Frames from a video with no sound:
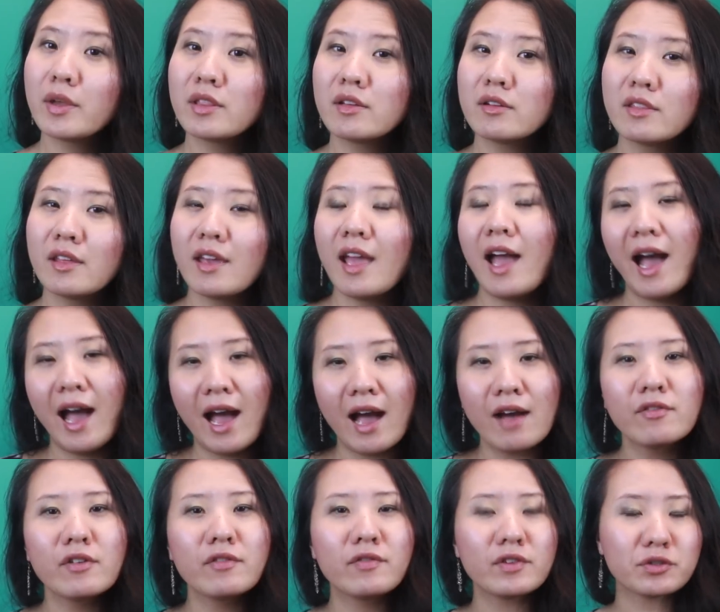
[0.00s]
whether they
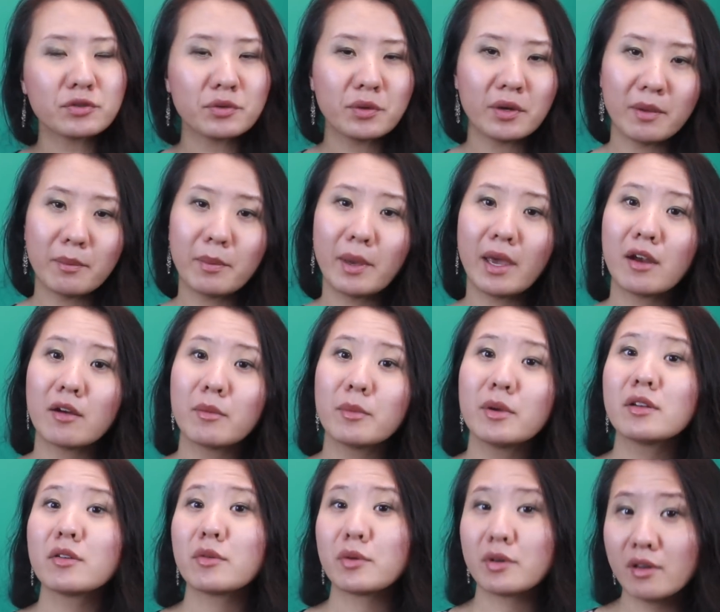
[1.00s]
have a visual
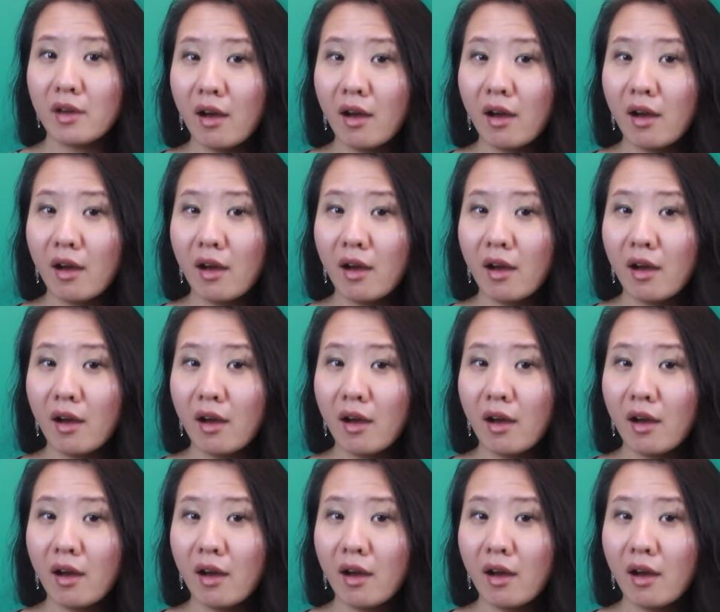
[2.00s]
impairment or